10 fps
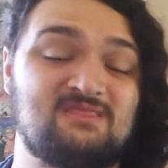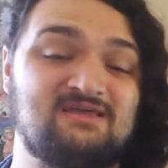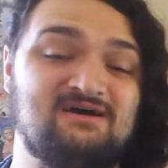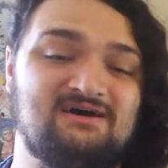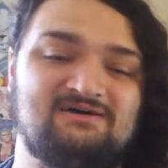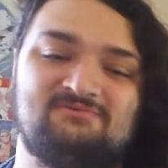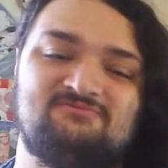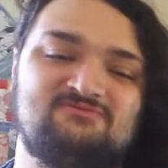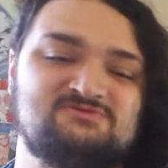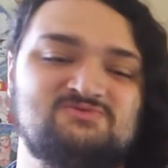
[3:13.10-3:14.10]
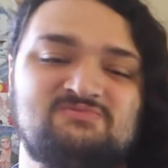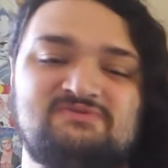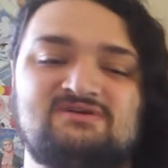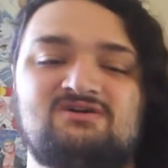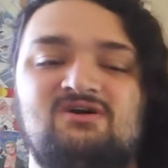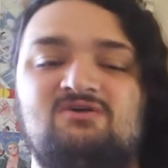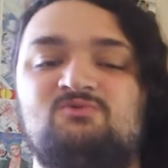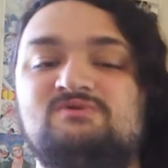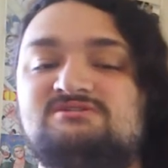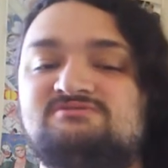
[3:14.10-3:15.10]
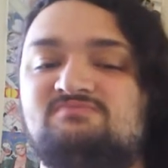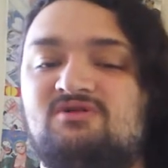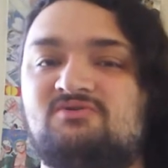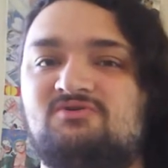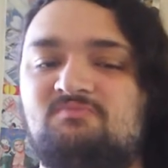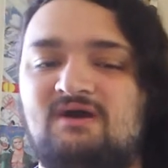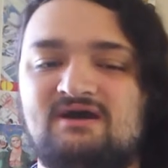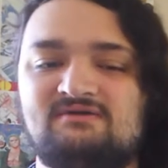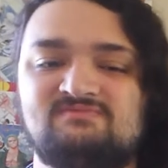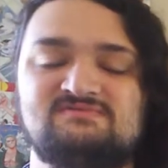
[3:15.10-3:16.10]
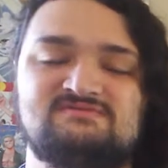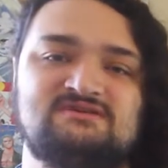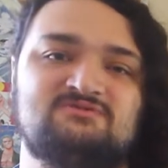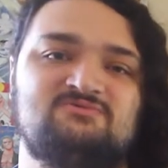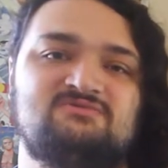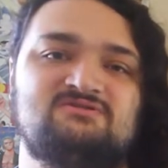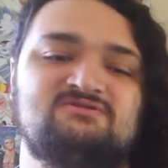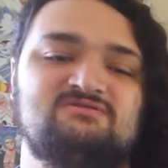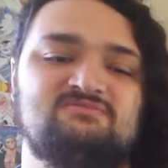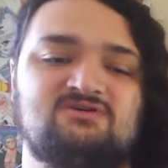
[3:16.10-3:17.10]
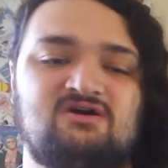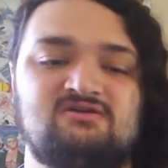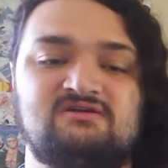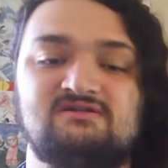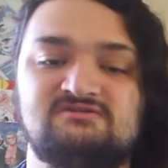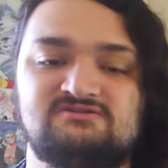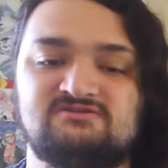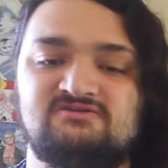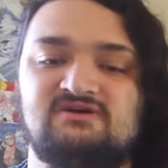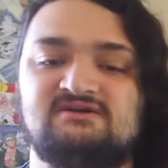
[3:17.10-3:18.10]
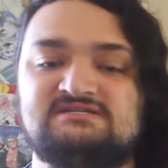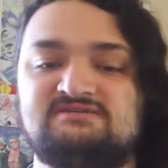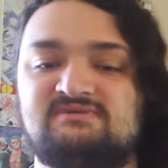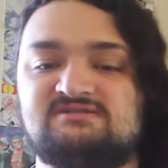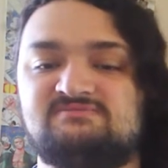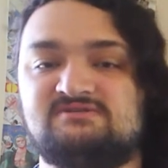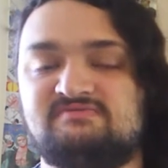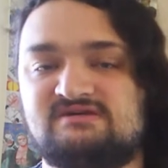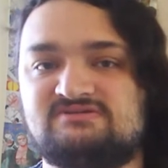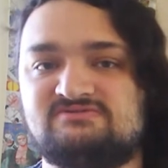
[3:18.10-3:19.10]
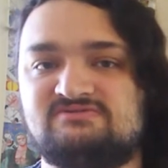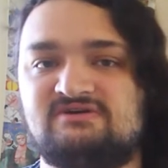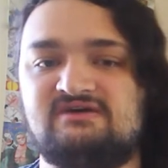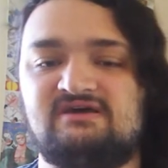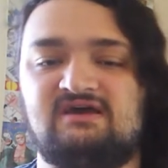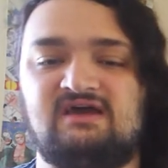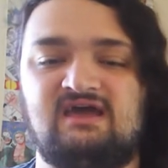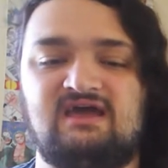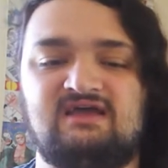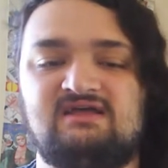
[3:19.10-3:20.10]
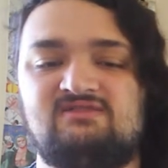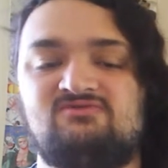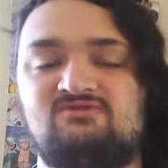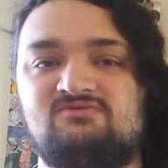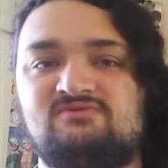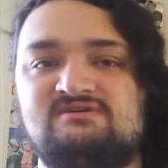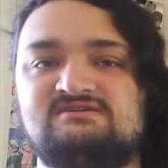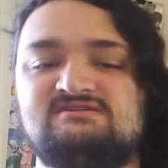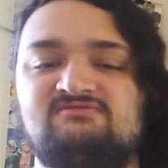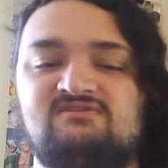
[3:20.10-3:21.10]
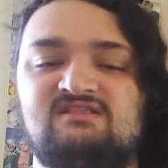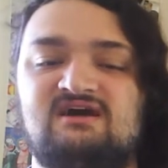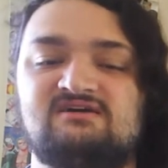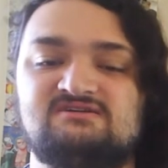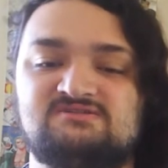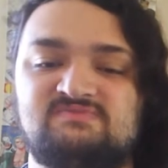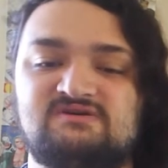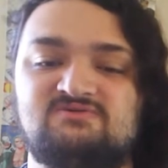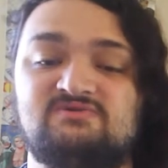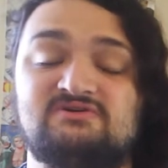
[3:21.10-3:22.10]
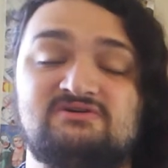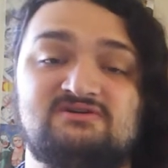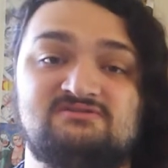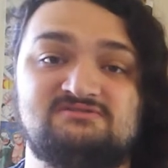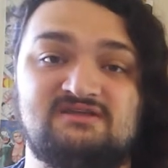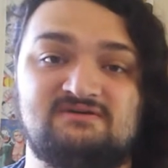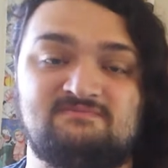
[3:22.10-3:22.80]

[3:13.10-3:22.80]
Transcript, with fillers: Uh, first one being called Witches Blow a New Pipe. Second one called Ghillie Suit. She Makes Me Special. And third one is If a Lion Could Speak, We Couldn't Understand.